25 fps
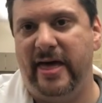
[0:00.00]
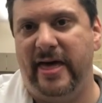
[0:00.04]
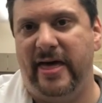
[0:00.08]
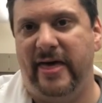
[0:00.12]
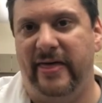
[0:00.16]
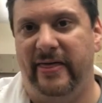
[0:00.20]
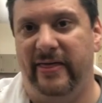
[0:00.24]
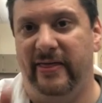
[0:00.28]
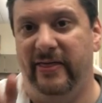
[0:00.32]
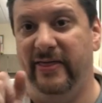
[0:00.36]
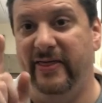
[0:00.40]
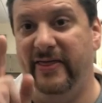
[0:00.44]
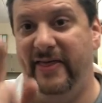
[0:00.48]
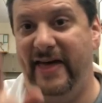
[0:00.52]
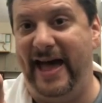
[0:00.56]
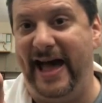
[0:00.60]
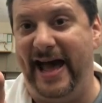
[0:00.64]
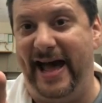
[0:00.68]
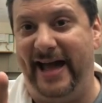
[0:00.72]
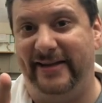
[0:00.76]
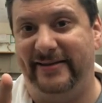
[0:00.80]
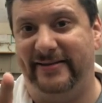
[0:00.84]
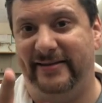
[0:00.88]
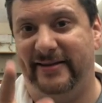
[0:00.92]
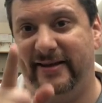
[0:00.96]

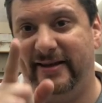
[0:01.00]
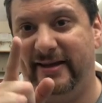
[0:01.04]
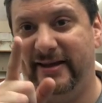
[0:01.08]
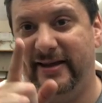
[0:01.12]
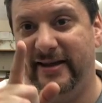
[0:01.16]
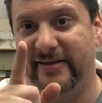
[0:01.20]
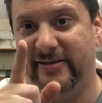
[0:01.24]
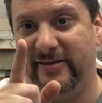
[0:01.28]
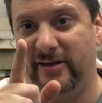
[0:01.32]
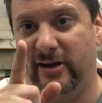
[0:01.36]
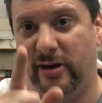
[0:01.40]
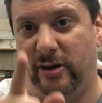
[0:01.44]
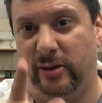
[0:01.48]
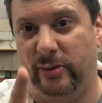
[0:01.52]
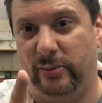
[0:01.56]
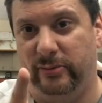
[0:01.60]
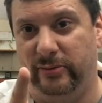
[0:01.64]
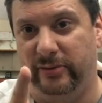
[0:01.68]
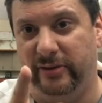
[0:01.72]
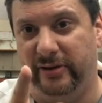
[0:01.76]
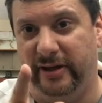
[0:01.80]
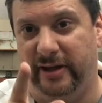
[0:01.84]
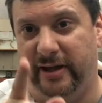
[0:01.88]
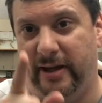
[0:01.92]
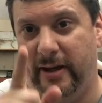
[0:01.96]
that is
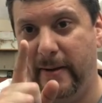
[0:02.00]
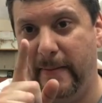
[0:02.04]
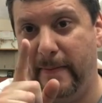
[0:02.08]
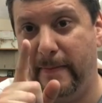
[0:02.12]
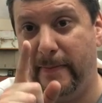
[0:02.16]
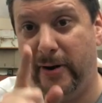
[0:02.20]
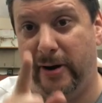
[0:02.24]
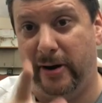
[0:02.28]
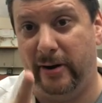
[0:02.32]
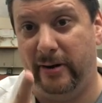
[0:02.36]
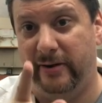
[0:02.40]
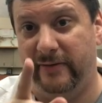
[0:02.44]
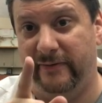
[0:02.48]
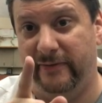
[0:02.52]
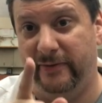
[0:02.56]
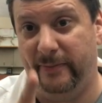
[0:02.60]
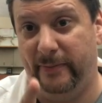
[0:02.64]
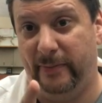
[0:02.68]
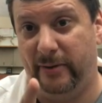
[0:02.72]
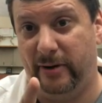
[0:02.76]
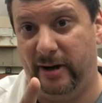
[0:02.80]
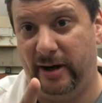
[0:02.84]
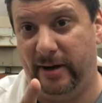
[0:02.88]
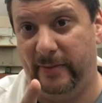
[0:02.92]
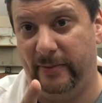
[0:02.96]
only part of the
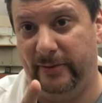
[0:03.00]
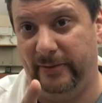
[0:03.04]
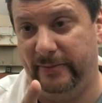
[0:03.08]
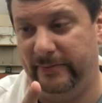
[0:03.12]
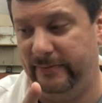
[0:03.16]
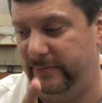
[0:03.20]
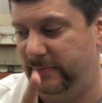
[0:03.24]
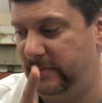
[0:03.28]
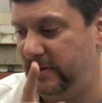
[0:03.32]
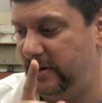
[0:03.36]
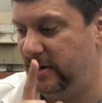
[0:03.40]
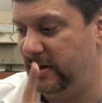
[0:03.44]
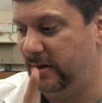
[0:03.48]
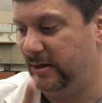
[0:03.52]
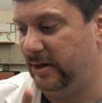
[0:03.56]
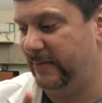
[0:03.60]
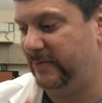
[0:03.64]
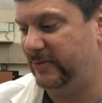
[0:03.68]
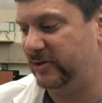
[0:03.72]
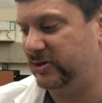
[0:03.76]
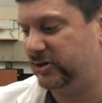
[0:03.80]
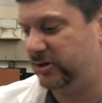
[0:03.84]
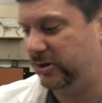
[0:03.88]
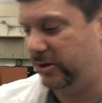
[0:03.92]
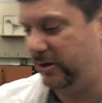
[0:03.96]
problem. Let me
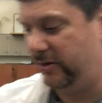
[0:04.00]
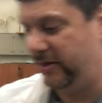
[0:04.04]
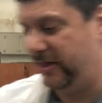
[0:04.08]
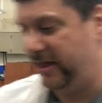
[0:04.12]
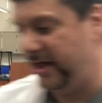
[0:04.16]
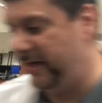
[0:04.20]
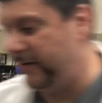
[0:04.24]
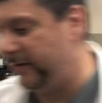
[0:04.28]
show you the other